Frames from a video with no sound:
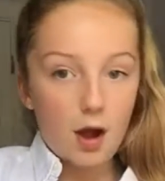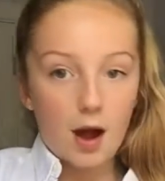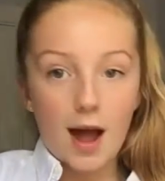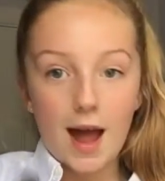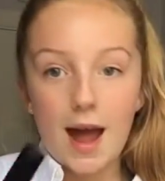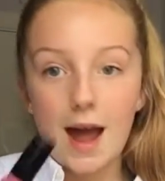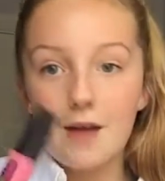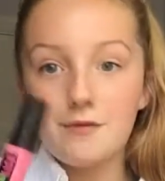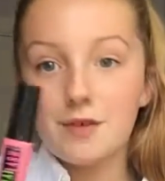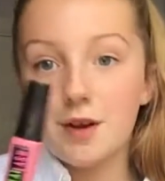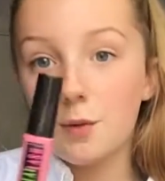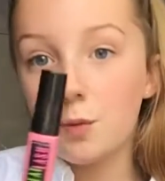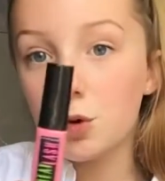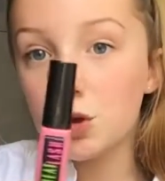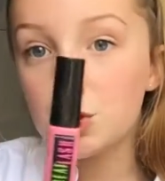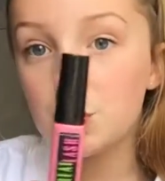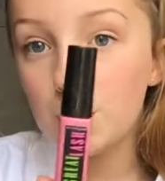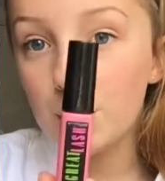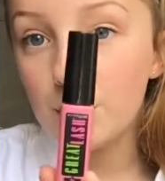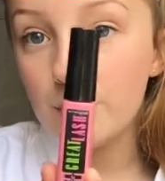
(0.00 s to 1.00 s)
I have a
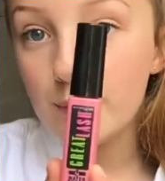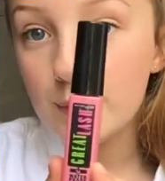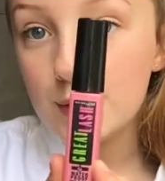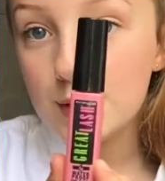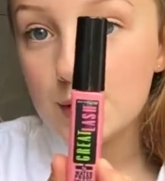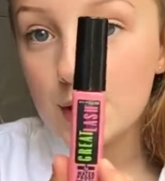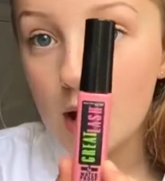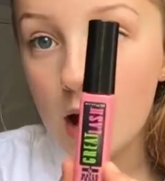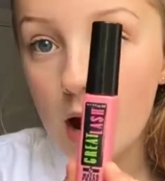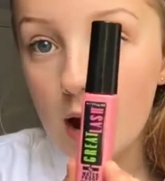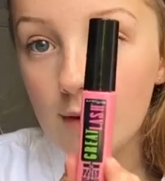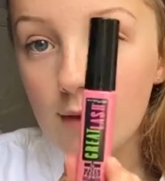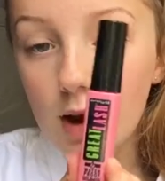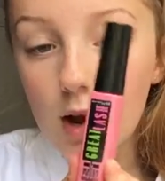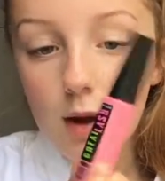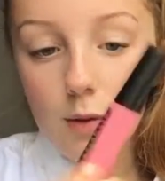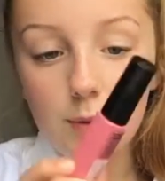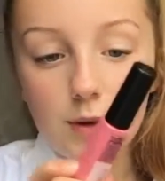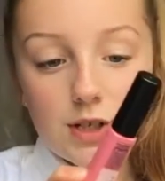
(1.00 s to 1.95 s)
waterproof mascara,